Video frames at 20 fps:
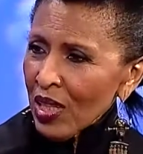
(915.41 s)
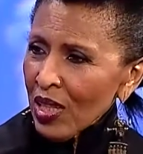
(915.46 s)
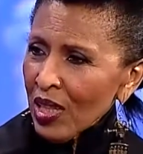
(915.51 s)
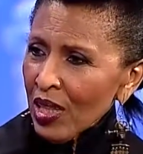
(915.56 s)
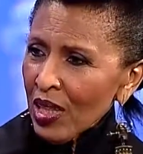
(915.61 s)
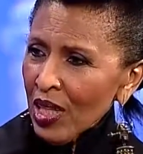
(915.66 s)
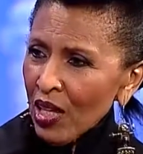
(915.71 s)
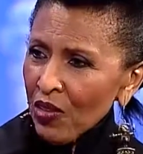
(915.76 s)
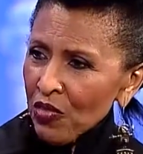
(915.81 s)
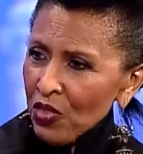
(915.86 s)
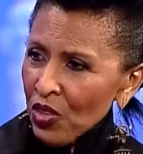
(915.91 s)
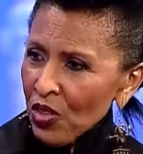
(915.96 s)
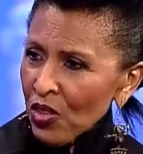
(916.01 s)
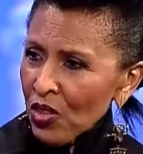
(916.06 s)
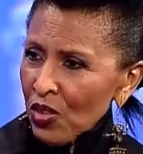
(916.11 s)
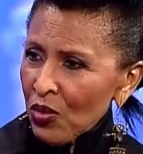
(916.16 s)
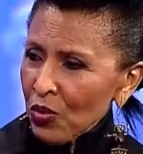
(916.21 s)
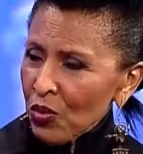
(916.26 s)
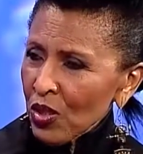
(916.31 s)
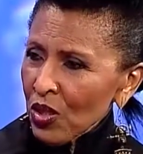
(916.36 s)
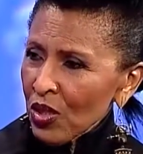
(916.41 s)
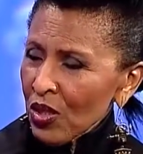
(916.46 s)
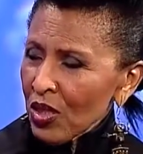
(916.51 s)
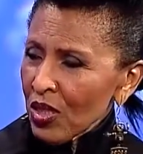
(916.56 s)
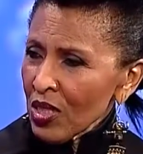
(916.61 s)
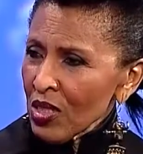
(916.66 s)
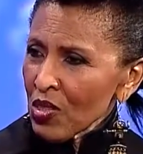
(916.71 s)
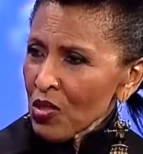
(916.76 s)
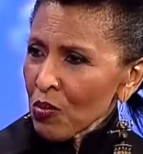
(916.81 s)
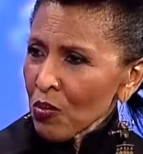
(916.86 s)
left her with
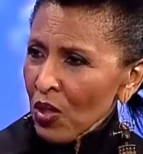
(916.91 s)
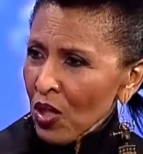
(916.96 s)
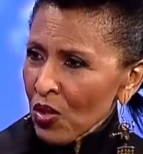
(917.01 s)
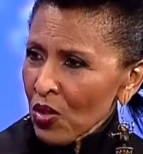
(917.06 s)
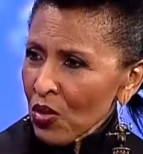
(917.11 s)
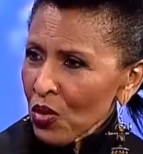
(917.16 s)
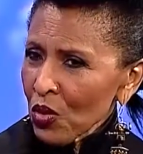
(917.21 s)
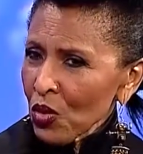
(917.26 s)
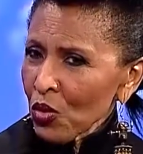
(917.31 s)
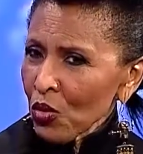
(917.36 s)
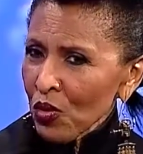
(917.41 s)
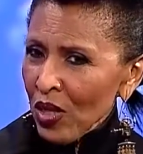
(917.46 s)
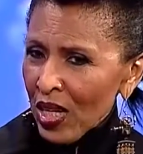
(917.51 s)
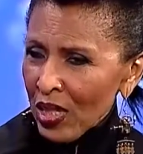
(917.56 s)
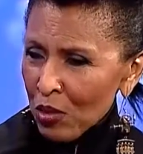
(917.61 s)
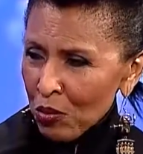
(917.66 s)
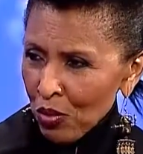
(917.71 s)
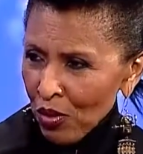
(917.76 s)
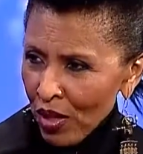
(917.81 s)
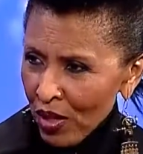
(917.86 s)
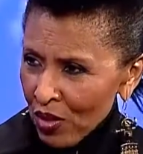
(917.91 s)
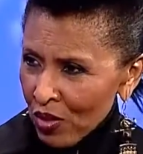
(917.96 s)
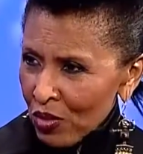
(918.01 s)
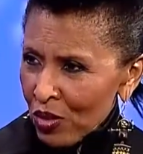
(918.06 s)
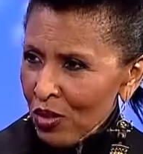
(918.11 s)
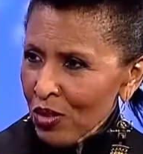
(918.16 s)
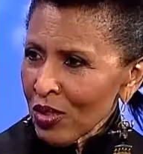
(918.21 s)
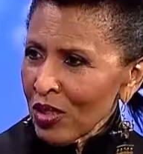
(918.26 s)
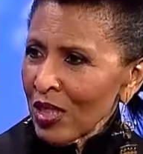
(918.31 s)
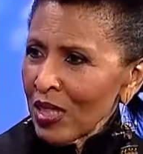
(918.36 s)
his mother who ran a
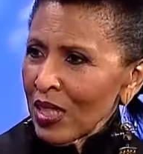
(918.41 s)
brothel.